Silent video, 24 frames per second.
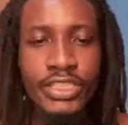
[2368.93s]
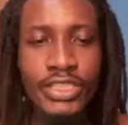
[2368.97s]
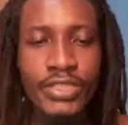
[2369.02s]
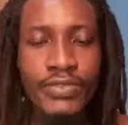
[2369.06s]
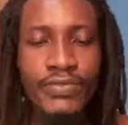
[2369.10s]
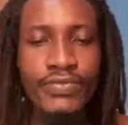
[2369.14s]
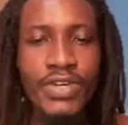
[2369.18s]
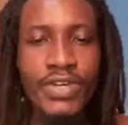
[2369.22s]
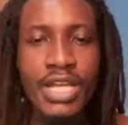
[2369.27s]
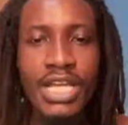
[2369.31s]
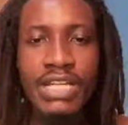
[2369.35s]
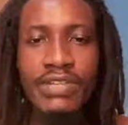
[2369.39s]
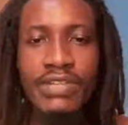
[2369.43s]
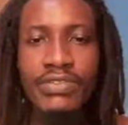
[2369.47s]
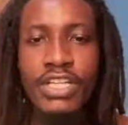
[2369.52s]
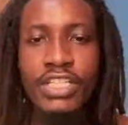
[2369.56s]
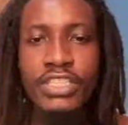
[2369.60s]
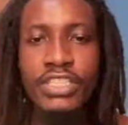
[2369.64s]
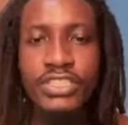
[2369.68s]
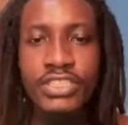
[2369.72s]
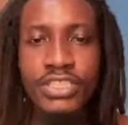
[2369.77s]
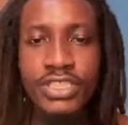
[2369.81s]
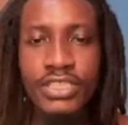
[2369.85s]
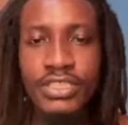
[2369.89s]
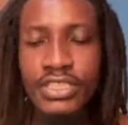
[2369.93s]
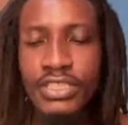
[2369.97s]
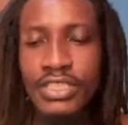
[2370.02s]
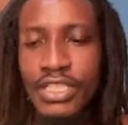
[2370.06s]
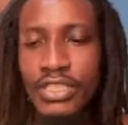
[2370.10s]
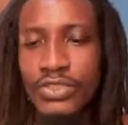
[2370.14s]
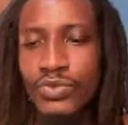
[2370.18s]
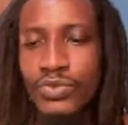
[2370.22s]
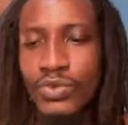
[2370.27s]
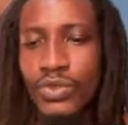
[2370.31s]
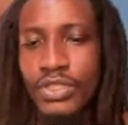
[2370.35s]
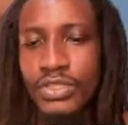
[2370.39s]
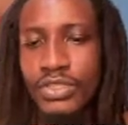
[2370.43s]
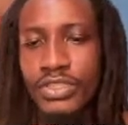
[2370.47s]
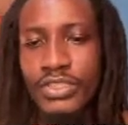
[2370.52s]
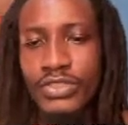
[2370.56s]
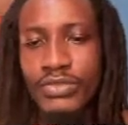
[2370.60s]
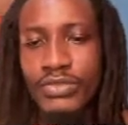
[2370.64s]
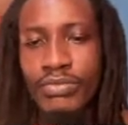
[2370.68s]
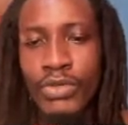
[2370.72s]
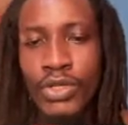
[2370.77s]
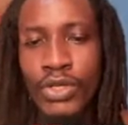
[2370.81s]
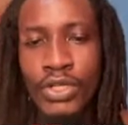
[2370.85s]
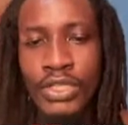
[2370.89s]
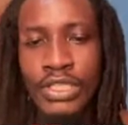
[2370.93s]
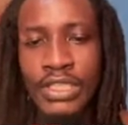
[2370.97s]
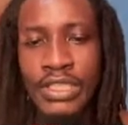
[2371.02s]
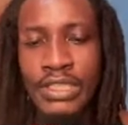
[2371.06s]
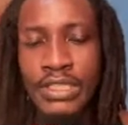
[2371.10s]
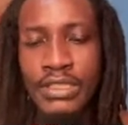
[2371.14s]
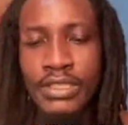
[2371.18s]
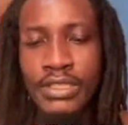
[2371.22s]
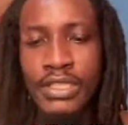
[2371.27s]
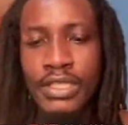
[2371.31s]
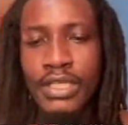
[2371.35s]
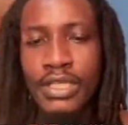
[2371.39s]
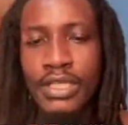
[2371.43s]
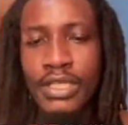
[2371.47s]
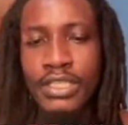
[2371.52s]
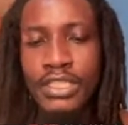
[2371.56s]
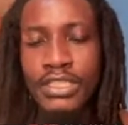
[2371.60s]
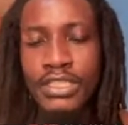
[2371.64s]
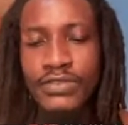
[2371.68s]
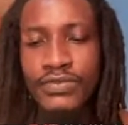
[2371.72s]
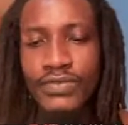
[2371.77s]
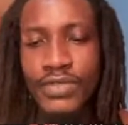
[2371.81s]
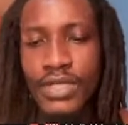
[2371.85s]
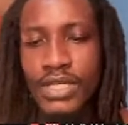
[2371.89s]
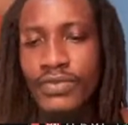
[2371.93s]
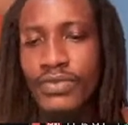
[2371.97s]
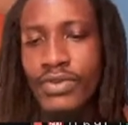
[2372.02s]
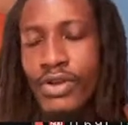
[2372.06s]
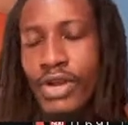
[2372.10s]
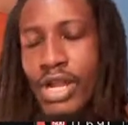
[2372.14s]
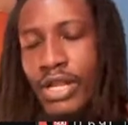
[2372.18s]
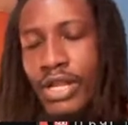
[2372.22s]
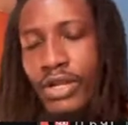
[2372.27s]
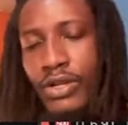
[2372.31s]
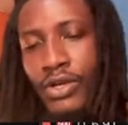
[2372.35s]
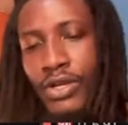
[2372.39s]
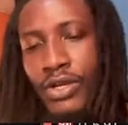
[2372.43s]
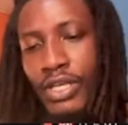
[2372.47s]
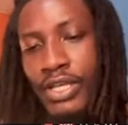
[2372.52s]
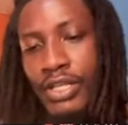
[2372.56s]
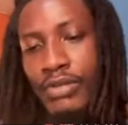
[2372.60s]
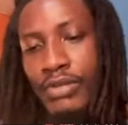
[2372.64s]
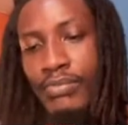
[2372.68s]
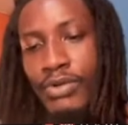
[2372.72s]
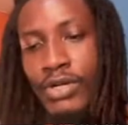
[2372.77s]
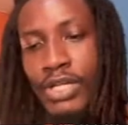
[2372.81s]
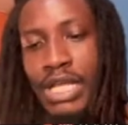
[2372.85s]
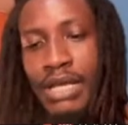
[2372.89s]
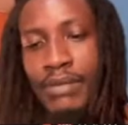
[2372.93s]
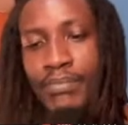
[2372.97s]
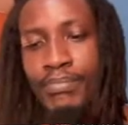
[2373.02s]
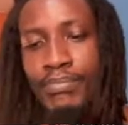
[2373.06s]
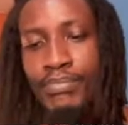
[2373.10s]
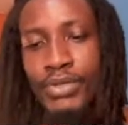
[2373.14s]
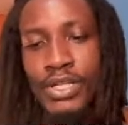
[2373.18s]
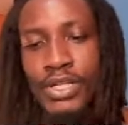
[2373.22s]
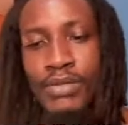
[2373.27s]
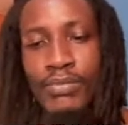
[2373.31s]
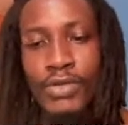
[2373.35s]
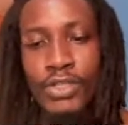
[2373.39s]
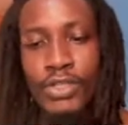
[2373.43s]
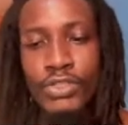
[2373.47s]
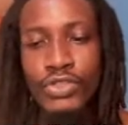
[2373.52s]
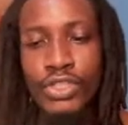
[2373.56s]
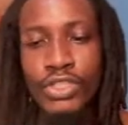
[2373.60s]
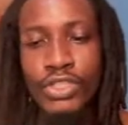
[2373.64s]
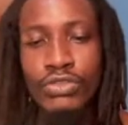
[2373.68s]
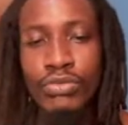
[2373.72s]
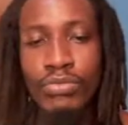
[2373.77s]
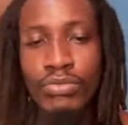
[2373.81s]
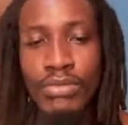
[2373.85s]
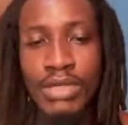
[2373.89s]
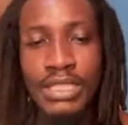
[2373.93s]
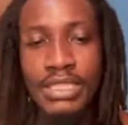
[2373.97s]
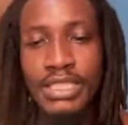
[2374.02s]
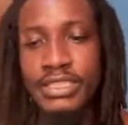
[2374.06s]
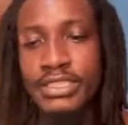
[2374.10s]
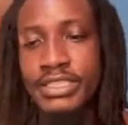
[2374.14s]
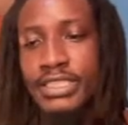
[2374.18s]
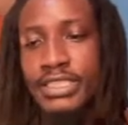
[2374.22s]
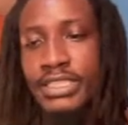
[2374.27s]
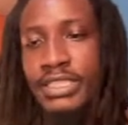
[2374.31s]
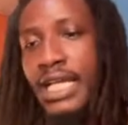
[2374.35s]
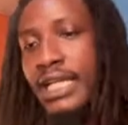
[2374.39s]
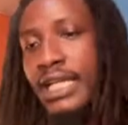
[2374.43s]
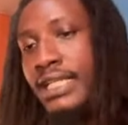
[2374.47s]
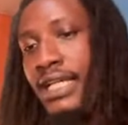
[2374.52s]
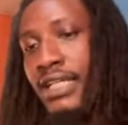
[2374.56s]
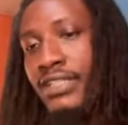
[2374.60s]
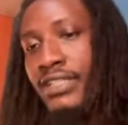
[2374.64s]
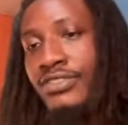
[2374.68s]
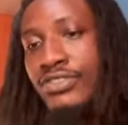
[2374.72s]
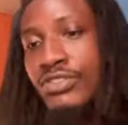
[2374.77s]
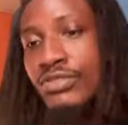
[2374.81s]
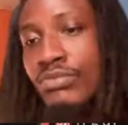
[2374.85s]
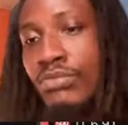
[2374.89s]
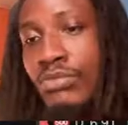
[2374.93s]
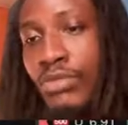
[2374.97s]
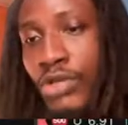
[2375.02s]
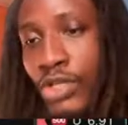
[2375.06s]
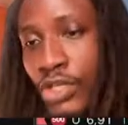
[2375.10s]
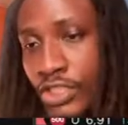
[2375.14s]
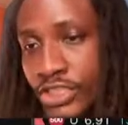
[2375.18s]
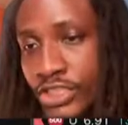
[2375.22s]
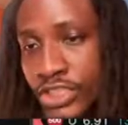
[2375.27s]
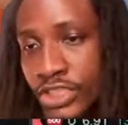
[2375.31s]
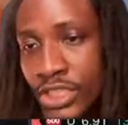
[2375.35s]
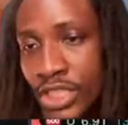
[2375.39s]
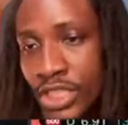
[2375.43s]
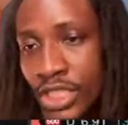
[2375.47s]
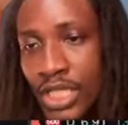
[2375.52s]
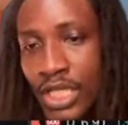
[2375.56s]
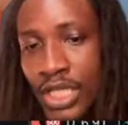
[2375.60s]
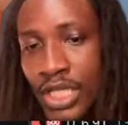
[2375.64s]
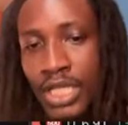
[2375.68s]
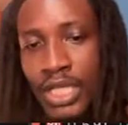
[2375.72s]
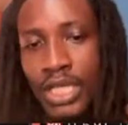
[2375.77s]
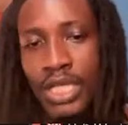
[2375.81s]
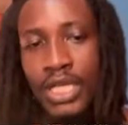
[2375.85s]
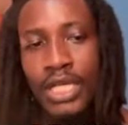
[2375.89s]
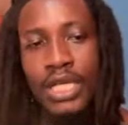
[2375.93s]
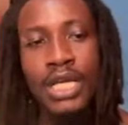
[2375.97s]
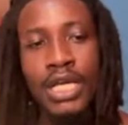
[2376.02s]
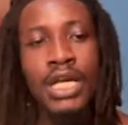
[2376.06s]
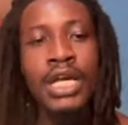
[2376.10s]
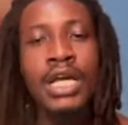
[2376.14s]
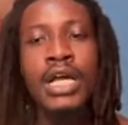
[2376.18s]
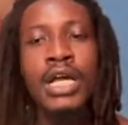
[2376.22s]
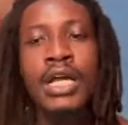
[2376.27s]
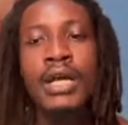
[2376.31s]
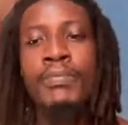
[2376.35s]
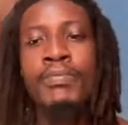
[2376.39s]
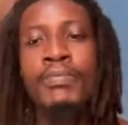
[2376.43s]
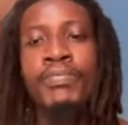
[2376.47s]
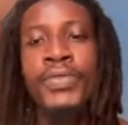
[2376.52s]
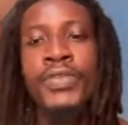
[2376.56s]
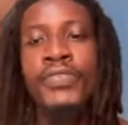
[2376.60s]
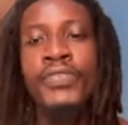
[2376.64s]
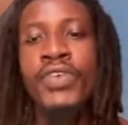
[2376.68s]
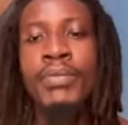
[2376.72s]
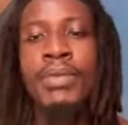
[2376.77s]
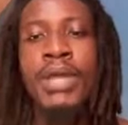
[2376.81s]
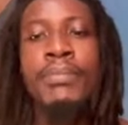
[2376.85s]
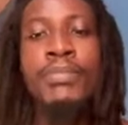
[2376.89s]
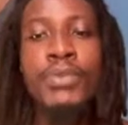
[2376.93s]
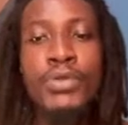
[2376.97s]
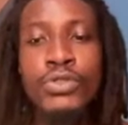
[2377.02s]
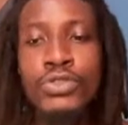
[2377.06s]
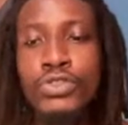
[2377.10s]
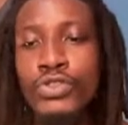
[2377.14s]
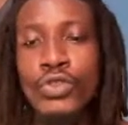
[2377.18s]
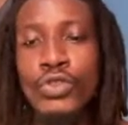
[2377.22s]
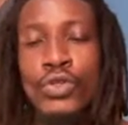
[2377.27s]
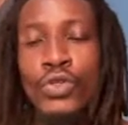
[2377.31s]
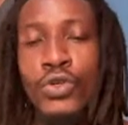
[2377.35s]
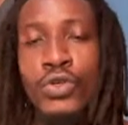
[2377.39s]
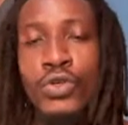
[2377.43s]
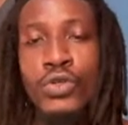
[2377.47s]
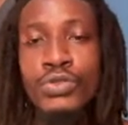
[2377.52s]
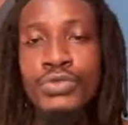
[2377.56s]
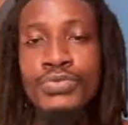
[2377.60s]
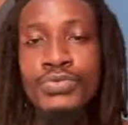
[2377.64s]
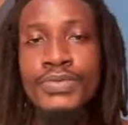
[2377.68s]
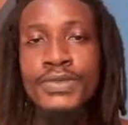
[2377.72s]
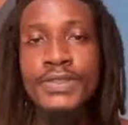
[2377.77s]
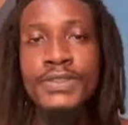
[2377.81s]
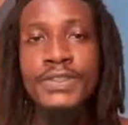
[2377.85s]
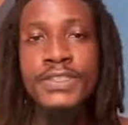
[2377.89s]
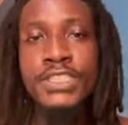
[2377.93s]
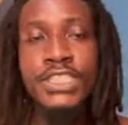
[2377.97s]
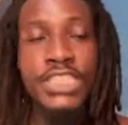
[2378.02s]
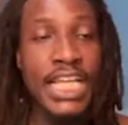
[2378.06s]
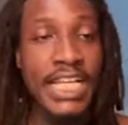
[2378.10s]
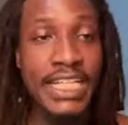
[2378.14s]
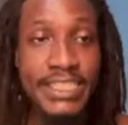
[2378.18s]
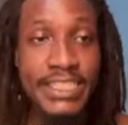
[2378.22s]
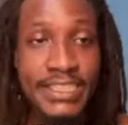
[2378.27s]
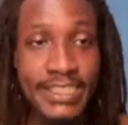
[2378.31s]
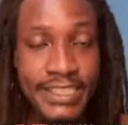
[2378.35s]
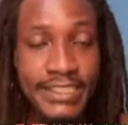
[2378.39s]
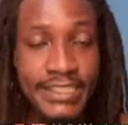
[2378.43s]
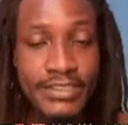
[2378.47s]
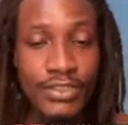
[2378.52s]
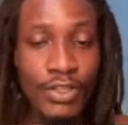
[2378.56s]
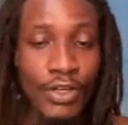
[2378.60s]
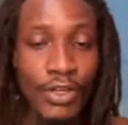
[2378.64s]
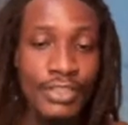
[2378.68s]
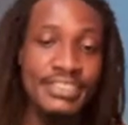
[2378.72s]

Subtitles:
very, very shitty network this morning. It's very, very annoying, but I'm pretty much going to manage it. I can't do much. If I'm able to change it or